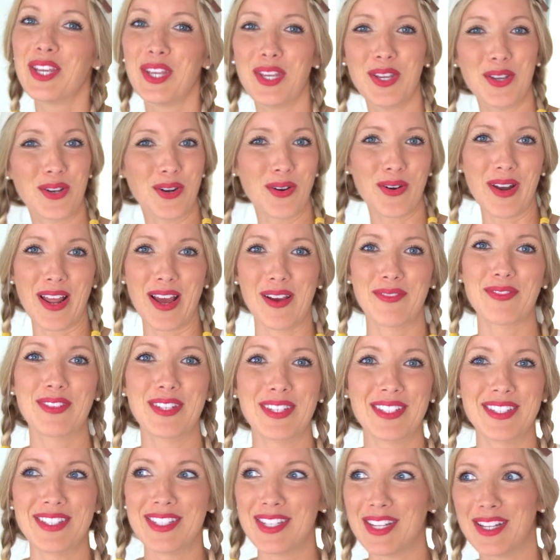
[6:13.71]
You don't have
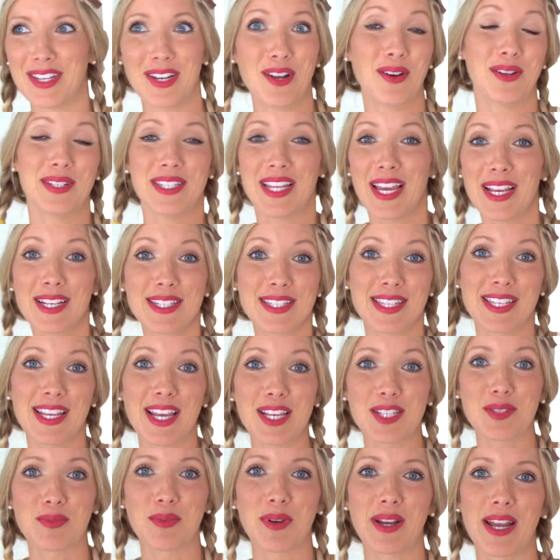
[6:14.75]
to, it takes the
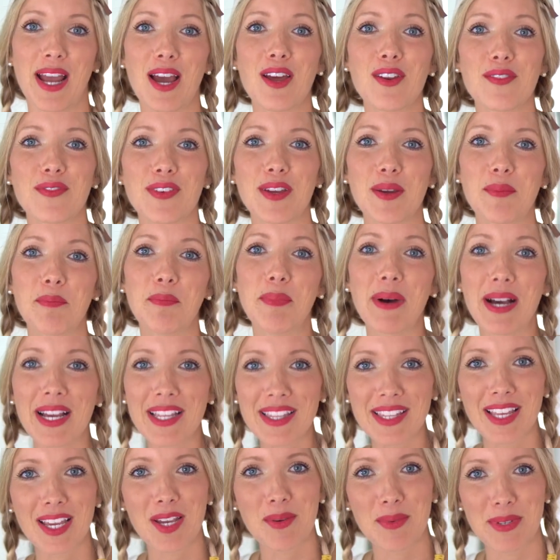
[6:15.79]
guesswork out of it.
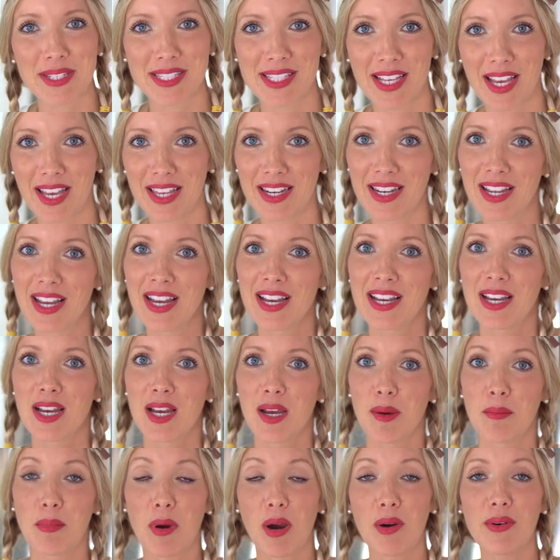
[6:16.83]
But like we said,
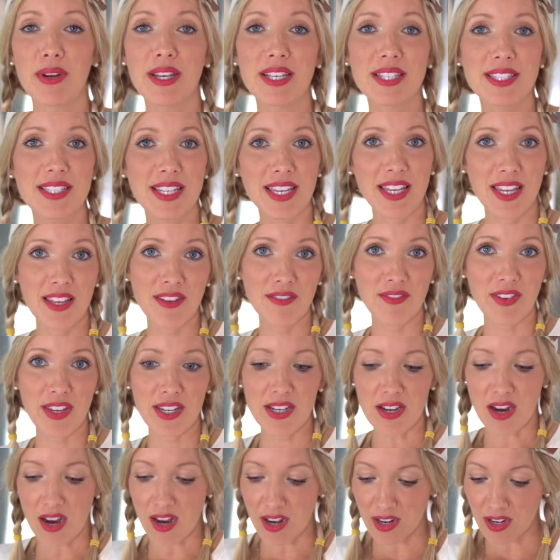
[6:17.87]
Bo is eating
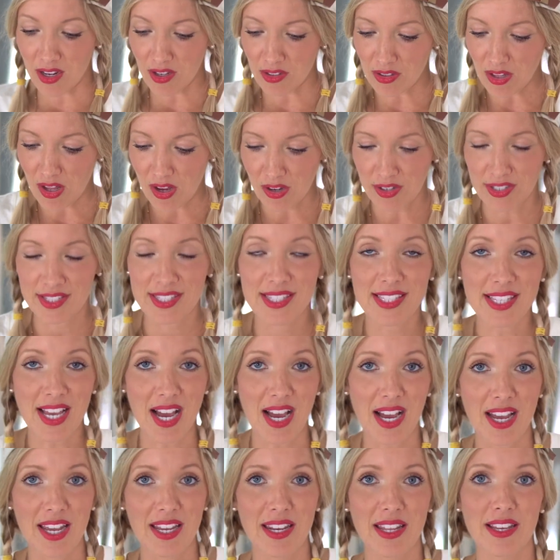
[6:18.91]
VDog
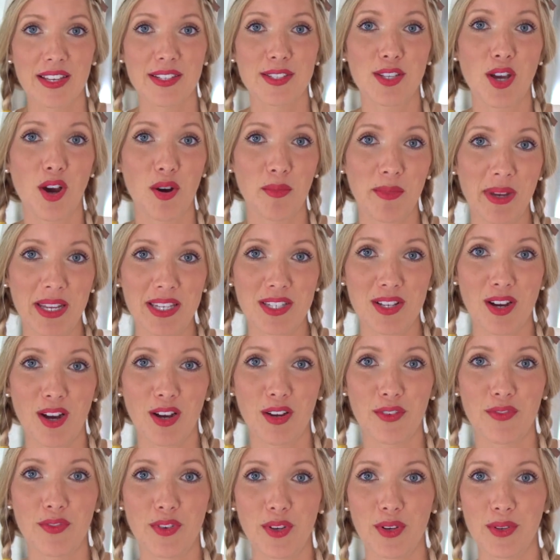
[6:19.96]
alongside his homemade
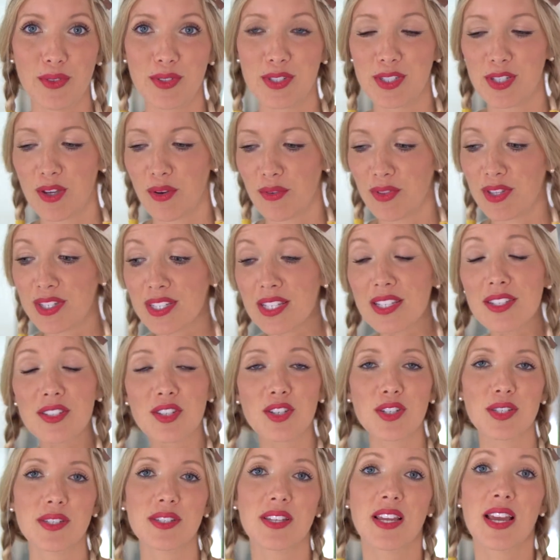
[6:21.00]
dog food, so this is
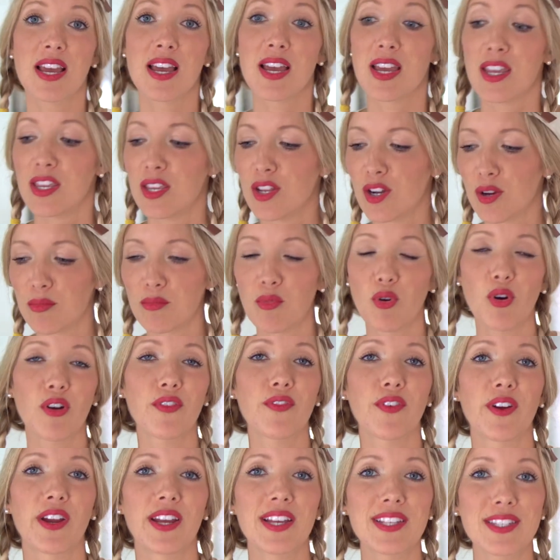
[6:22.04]
just more
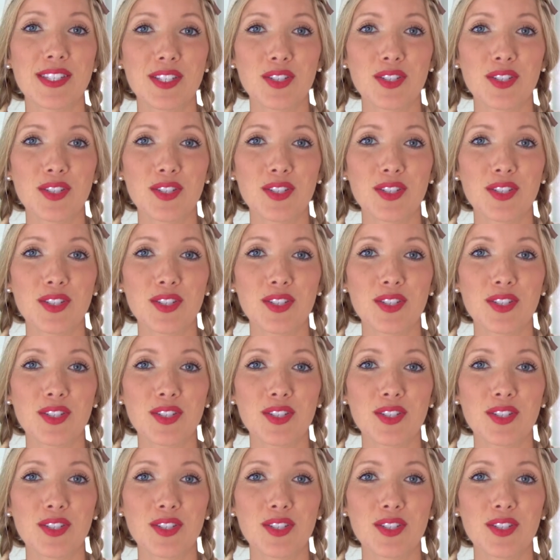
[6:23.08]
for his